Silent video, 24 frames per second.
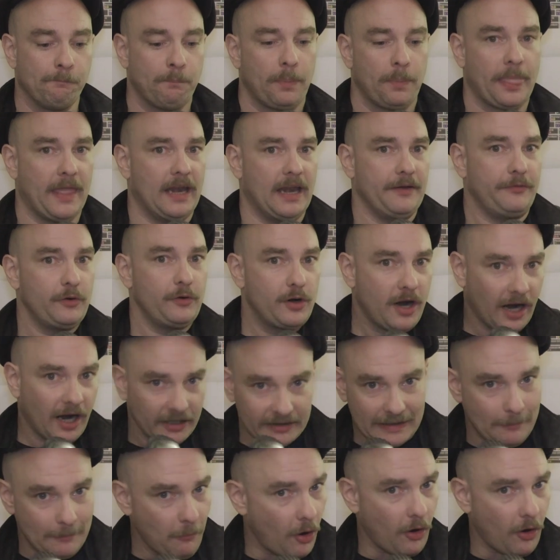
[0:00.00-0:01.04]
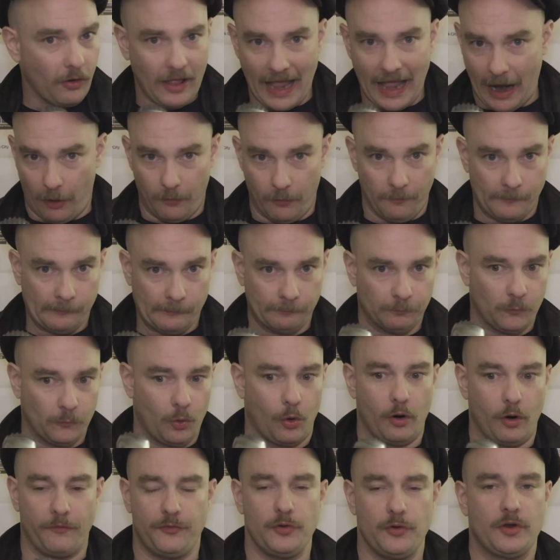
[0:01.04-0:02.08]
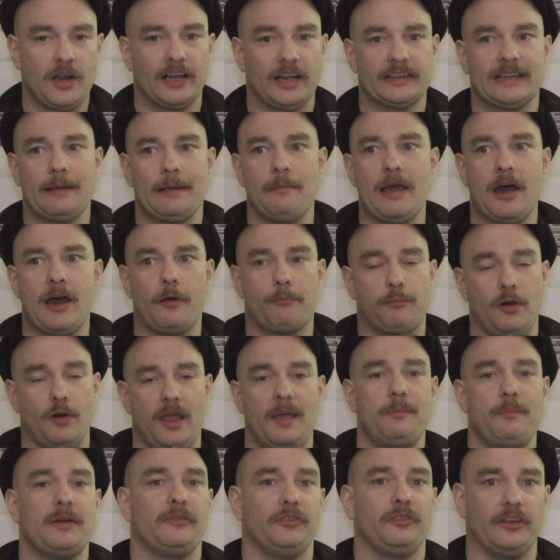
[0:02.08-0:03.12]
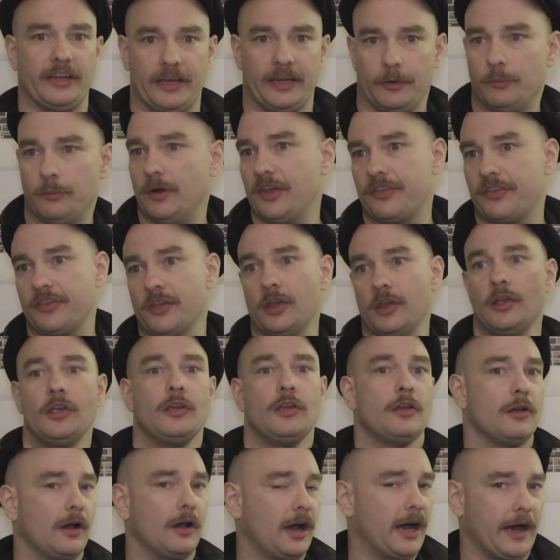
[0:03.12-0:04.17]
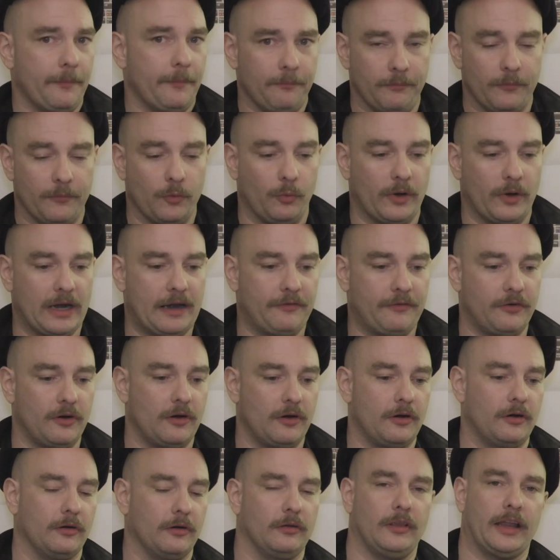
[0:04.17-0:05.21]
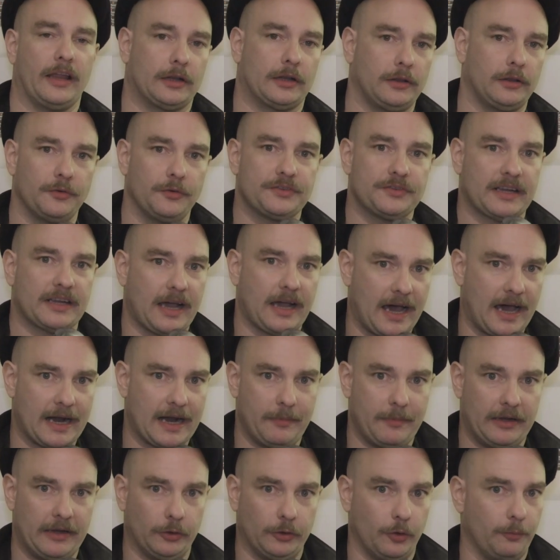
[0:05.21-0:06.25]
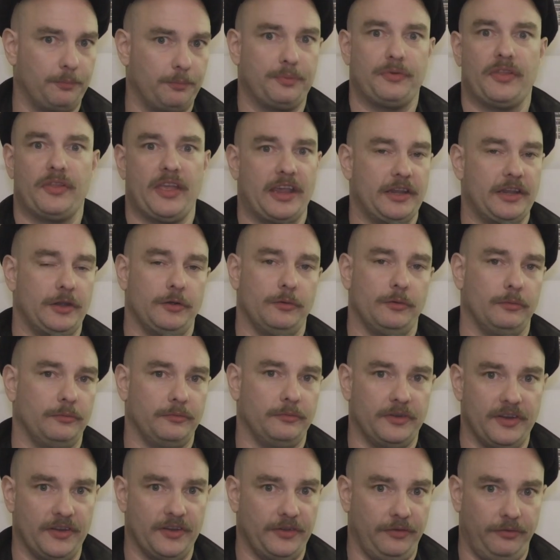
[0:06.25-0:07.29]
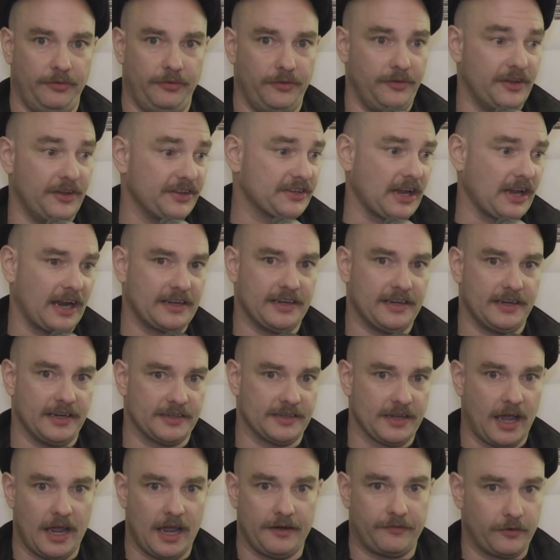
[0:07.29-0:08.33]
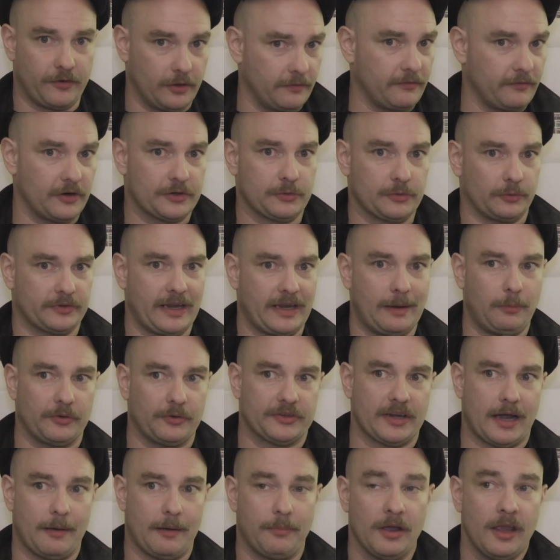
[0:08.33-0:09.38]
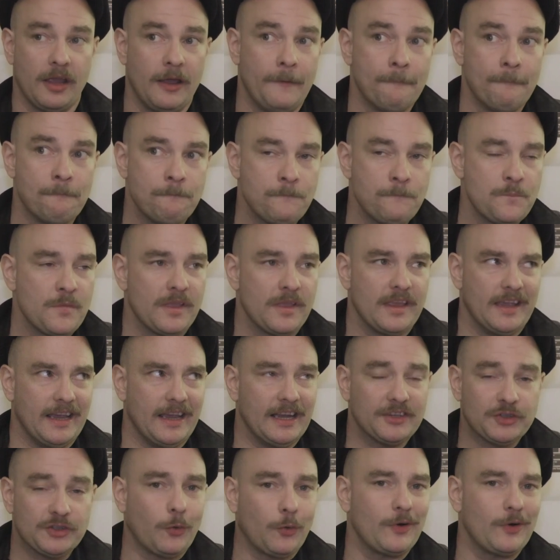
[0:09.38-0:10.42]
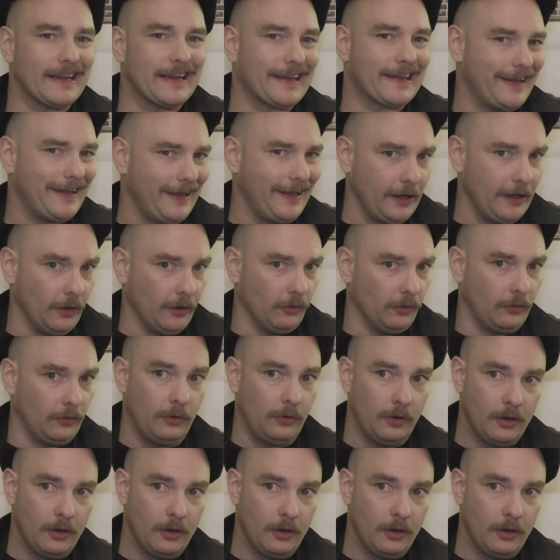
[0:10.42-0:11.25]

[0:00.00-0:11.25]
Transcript: And if you cut them all out, or if you cut them out prohibitively with um, whatever like closed economy loop that you decide to design for your virtual tabletop, it's going to kill